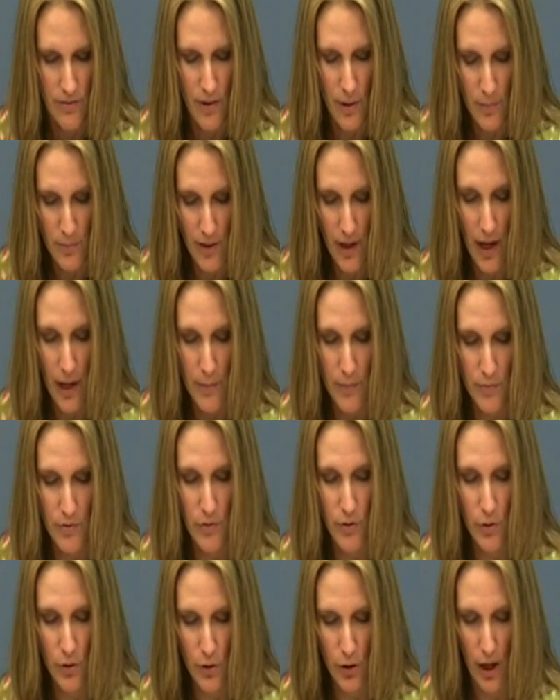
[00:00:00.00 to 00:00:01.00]

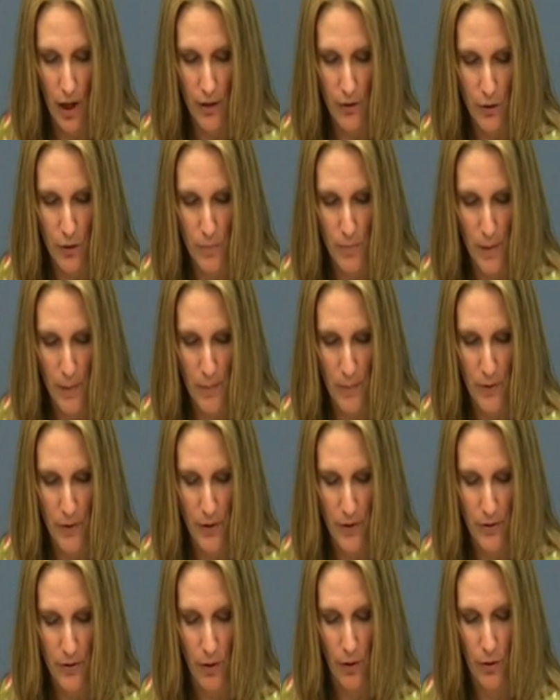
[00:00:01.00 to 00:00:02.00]
Sometimes a group
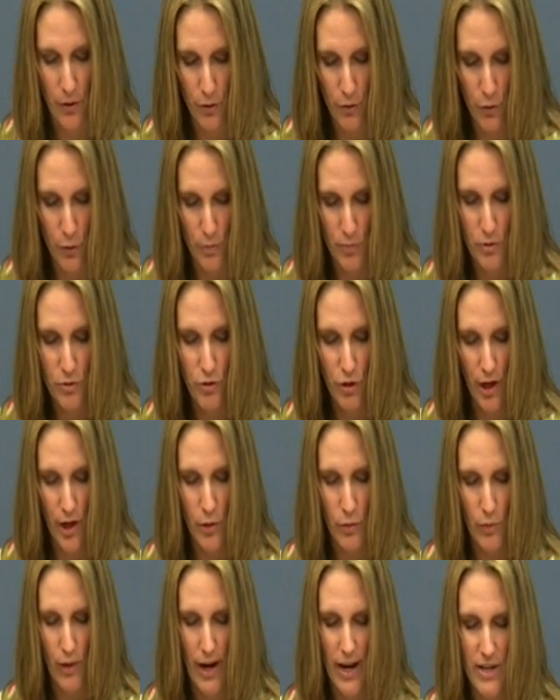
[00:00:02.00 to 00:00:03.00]
member or groups
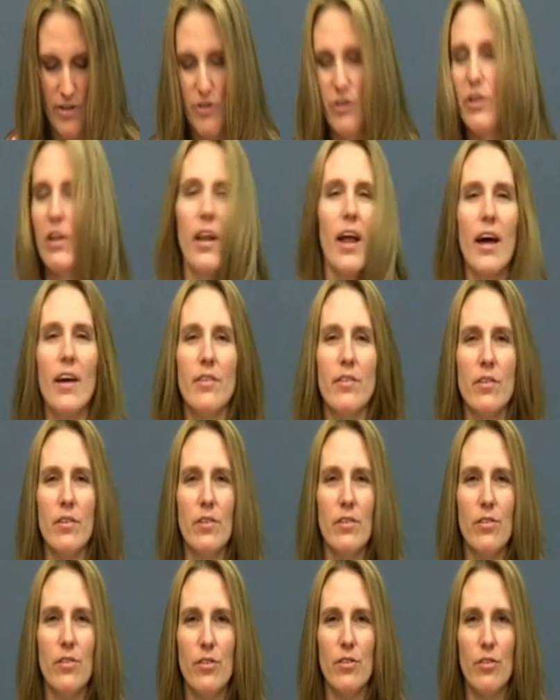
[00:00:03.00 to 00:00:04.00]
try to
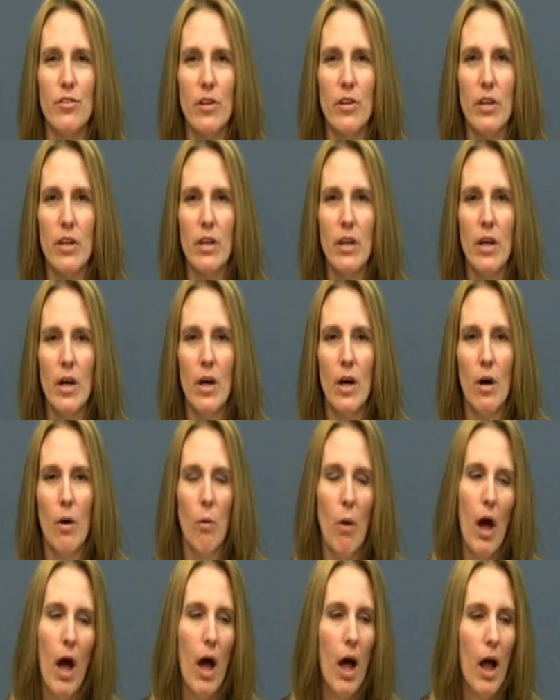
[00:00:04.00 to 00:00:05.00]
rationalize a decision.
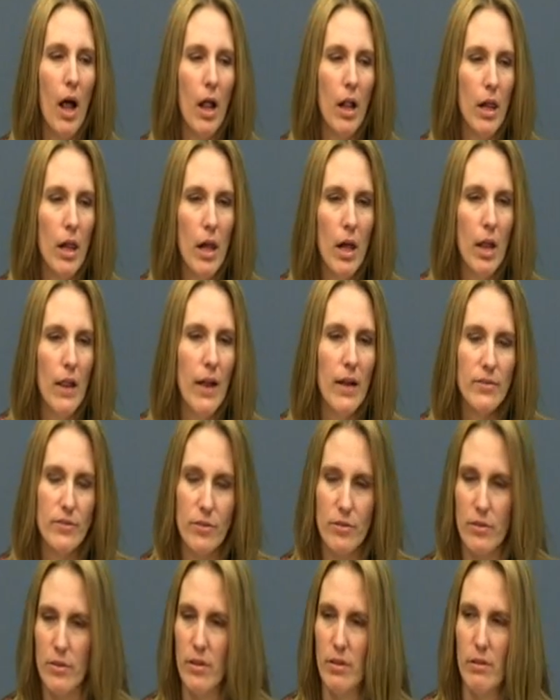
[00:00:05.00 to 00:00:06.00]
Well,
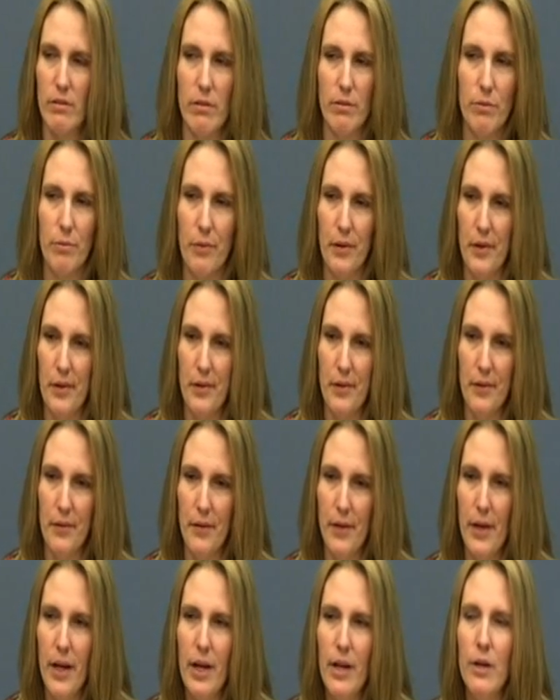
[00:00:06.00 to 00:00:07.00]
that's just the easiest way to
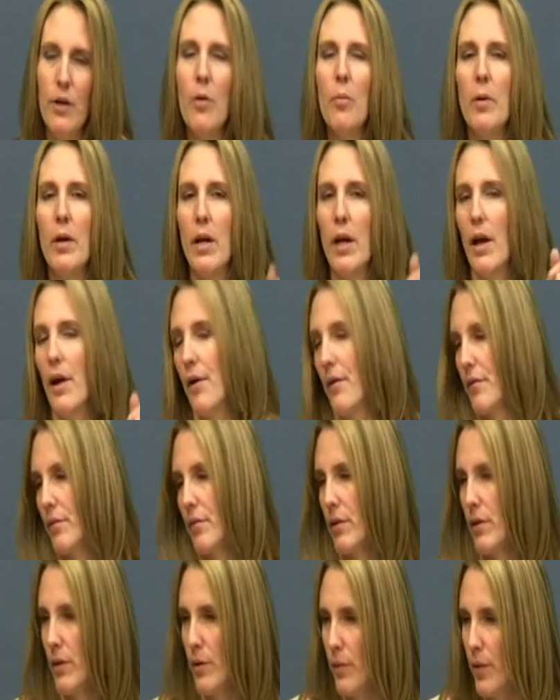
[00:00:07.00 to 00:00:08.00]
do it. Nobody
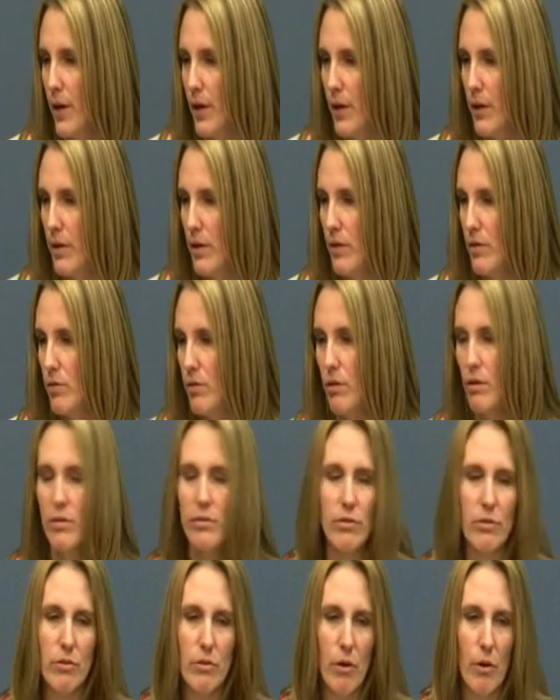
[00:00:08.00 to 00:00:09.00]
cares anyway, so
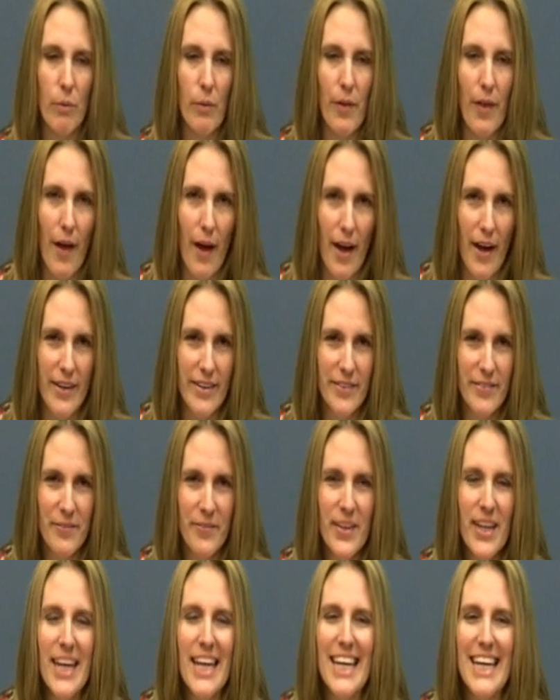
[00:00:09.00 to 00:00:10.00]
let's just go with that.
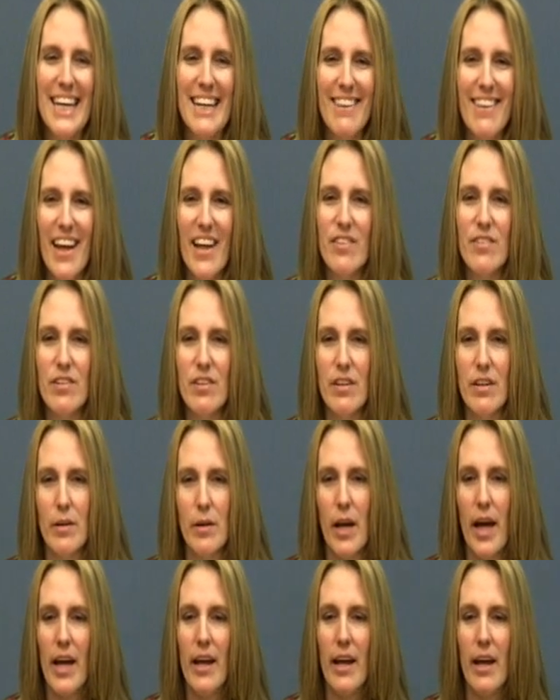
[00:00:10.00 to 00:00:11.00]
That's going
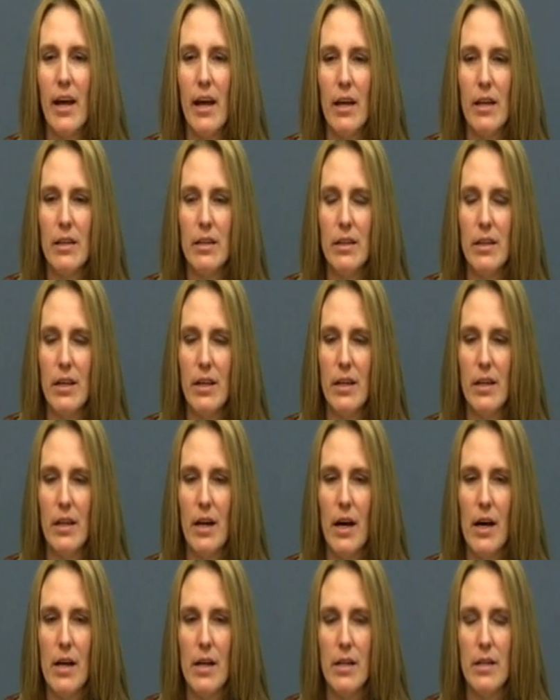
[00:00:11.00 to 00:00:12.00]
to kind
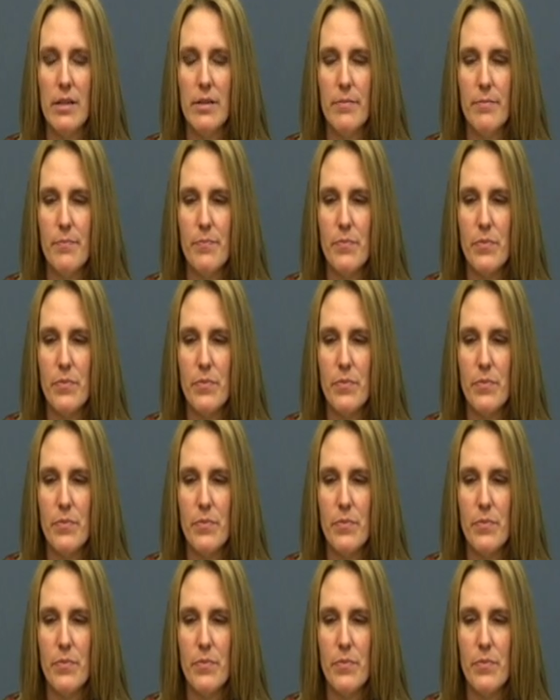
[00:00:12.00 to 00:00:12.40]
of